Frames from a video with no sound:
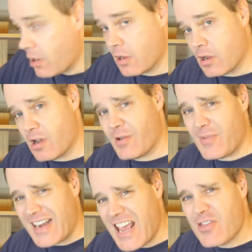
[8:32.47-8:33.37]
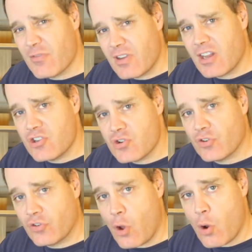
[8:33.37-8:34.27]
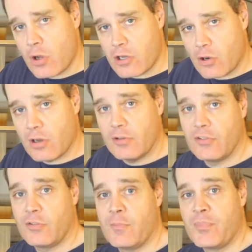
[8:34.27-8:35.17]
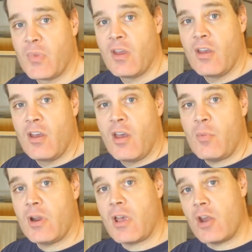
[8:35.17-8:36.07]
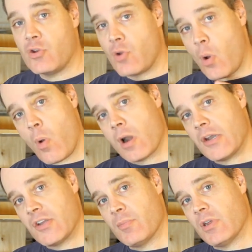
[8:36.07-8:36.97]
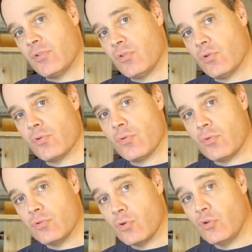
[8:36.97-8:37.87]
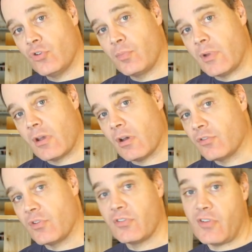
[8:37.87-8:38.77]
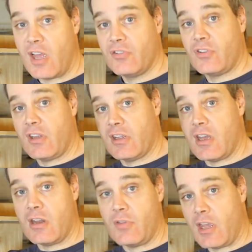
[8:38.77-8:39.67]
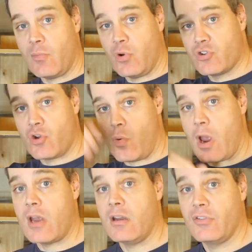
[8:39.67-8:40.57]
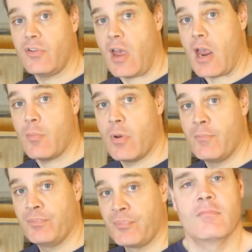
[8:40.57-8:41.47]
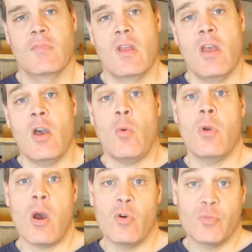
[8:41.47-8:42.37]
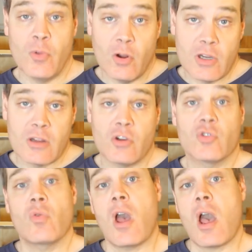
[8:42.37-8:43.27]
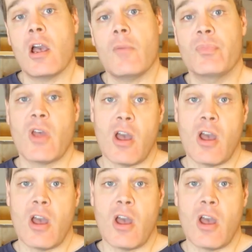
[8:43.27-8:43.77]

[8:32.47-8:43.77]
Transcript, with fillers: uh, an eighth of an inch or so clearance. But again, you don't want it to be too loose because the snakes can get, they can push their way and escape. When I was building this rack, I